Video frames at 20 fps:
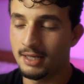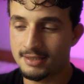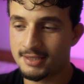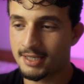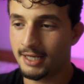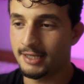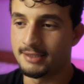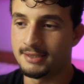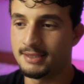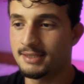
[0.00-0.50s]

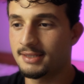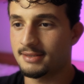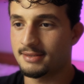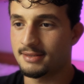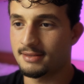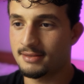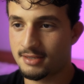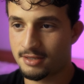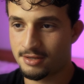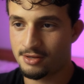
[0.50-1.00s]
ideas,
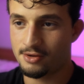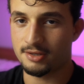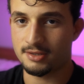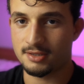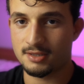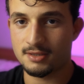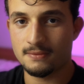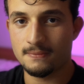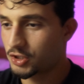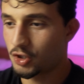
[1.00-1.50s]
it's
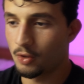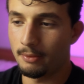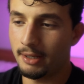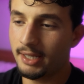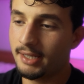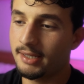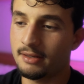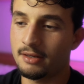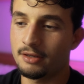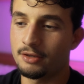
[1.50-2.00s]
thoughts. So
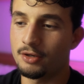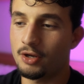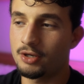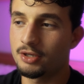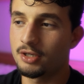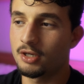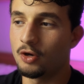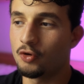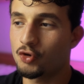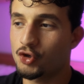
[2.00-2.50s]
make it a
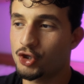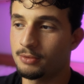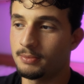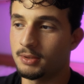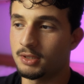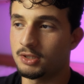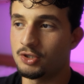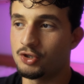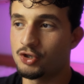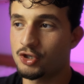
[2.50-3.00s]

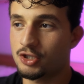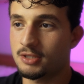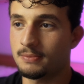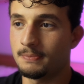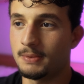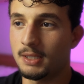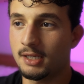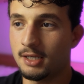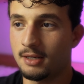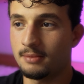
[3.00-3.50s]
non-negotiable to just
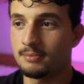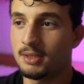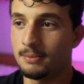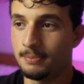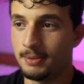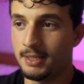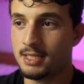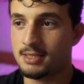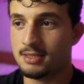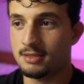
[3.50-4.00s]
become the
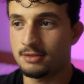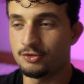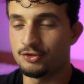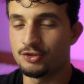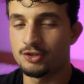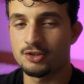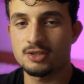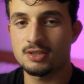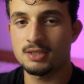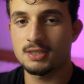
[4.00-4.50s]
best, to
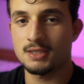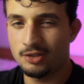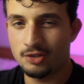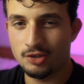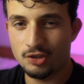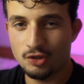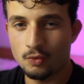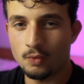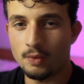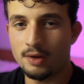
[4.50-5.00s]
just, you know,
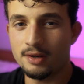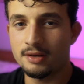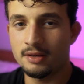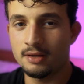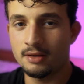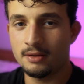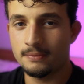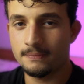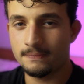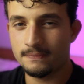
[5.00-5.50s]
you
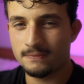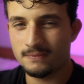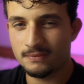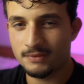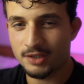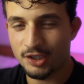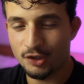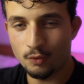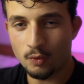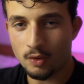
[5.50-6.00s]

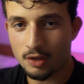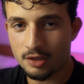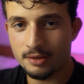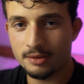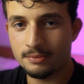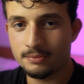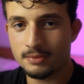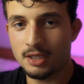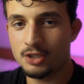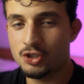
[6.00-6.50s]

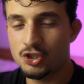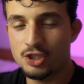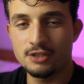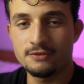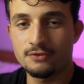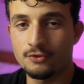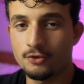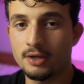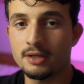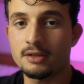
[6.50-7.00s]
wanna
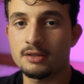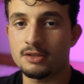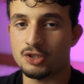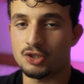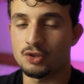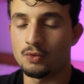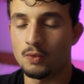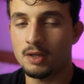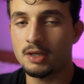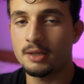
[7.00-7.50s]
achieve
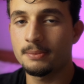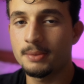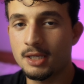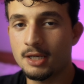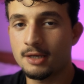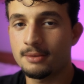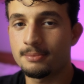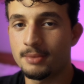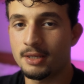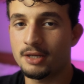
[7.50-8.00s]
greatness, you wanna
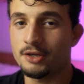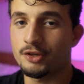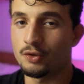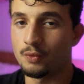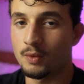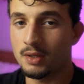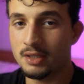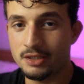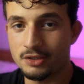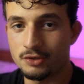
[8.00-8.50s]
become better, you
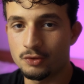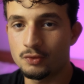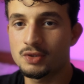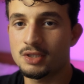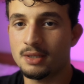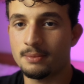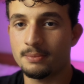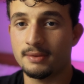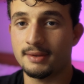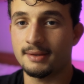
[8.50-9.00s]
wanna do
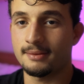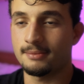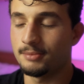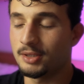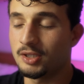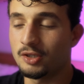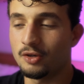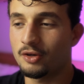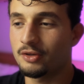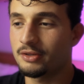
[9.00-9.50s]
something
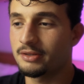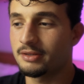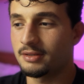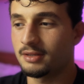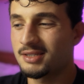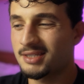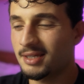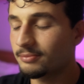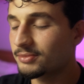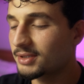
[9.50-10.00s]
beyond
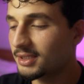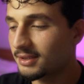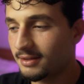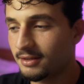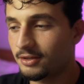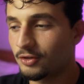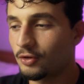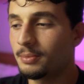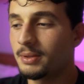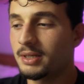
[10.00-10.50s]
something that
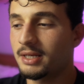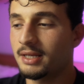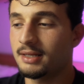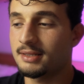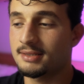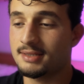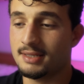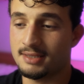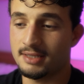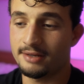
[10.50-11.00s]
nobody
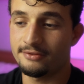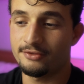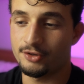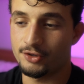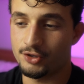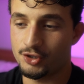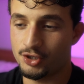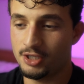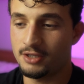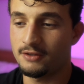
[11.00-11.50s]
else has ever
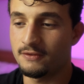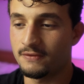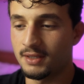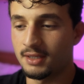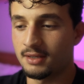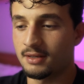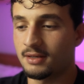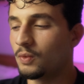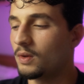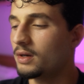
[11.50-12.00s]
achieved,
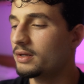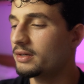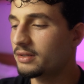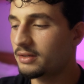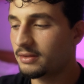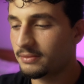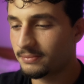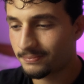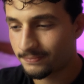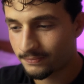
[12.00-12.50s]
and you
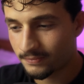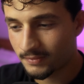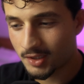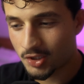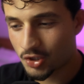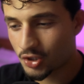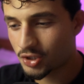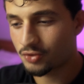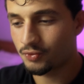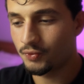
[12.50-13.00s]
wanna
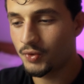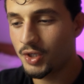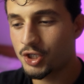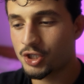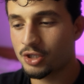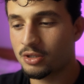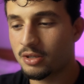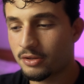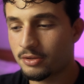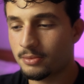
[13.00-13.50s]
just
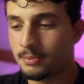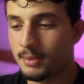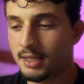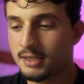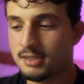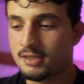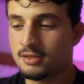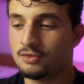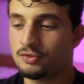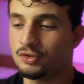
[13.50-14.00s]
reach another
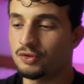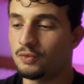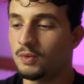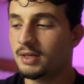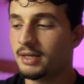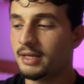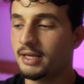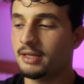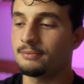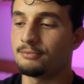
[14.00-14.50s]
milestone, you
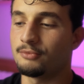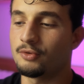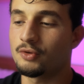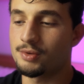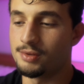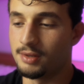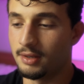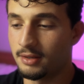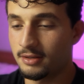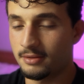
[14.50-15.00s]
wanna get
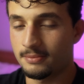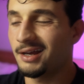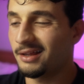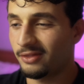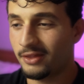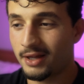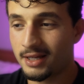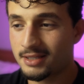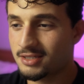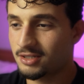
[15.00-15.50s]
more done.
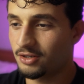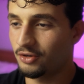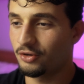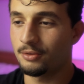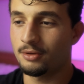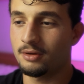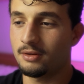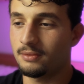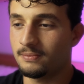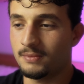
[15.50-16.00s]
And that's
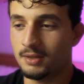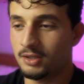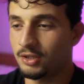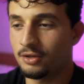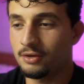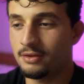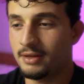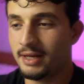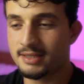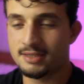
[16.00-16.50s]
your, you
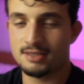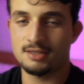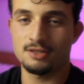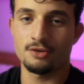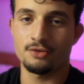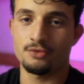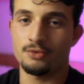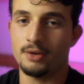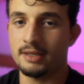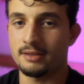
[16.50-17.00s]
know, that's
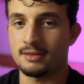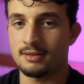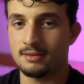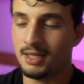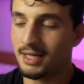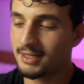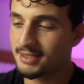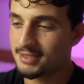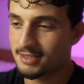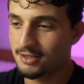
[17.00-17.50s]
your right.
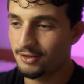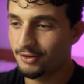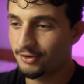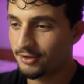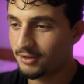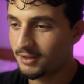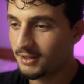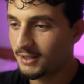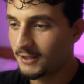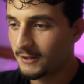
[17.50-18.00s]
That's
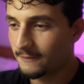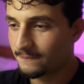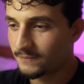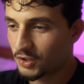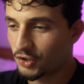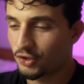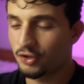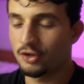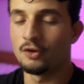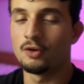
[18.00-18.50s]
your
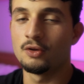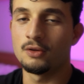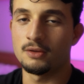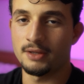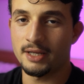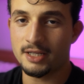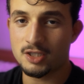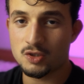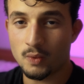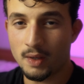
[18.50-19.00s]
goal.
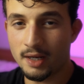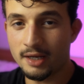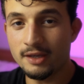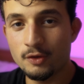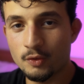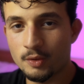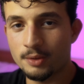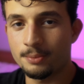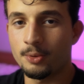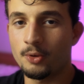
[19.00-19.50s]
That's why
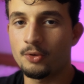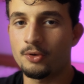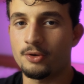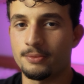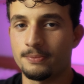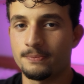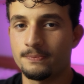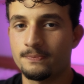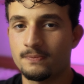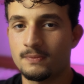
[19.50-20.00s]
you were
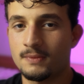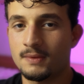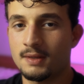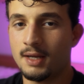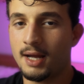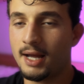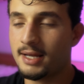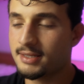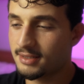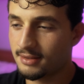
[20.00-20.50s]
born.
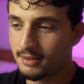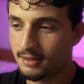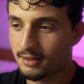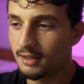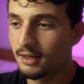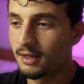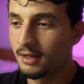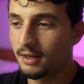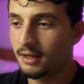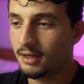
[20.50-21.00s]
As a
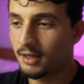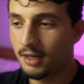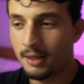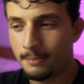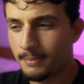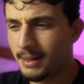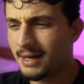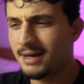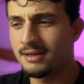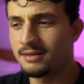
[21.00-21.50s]

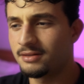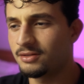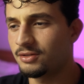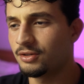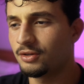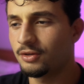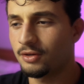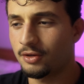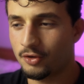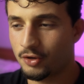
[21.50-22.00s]
man, you
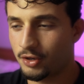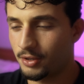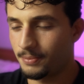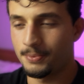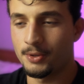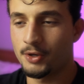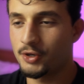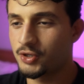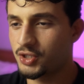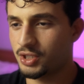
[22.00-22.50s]
know, or a
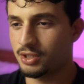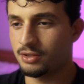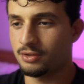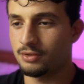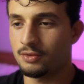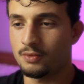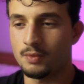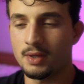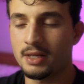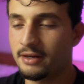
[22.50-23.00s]
person
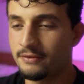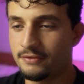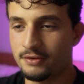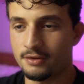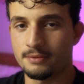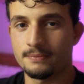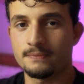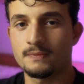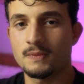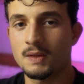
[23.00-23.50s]
or
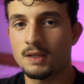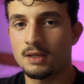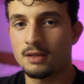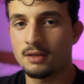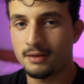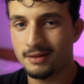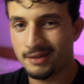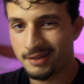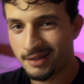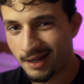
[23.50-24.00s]
whatever.
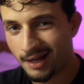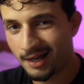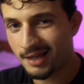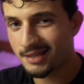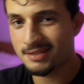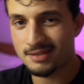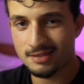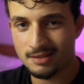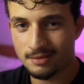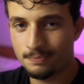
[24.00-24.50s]

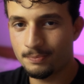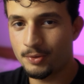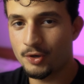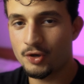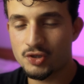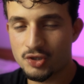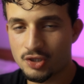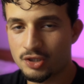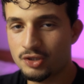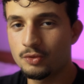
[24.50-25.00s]
As the
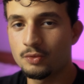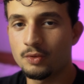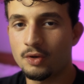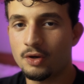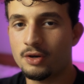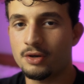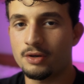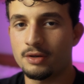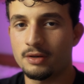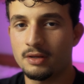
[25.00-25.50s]
person you
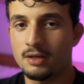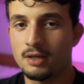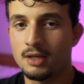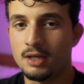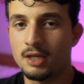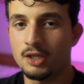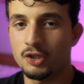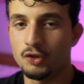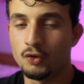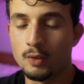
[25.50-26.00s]

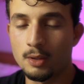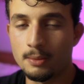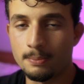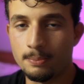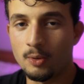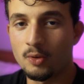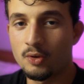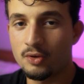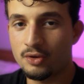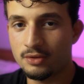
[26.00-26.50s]
were
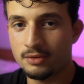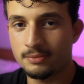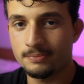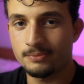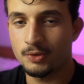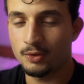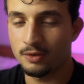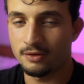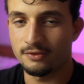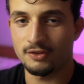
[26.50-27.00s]
born
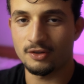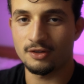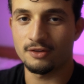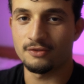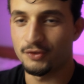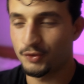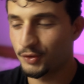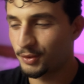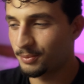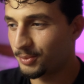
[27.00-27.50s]
to
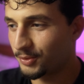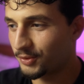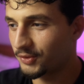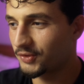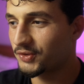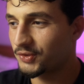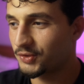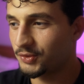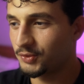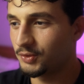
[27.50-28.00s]
evolve, you were
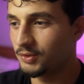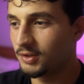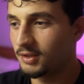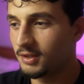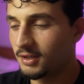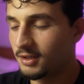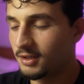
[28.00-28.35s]
born to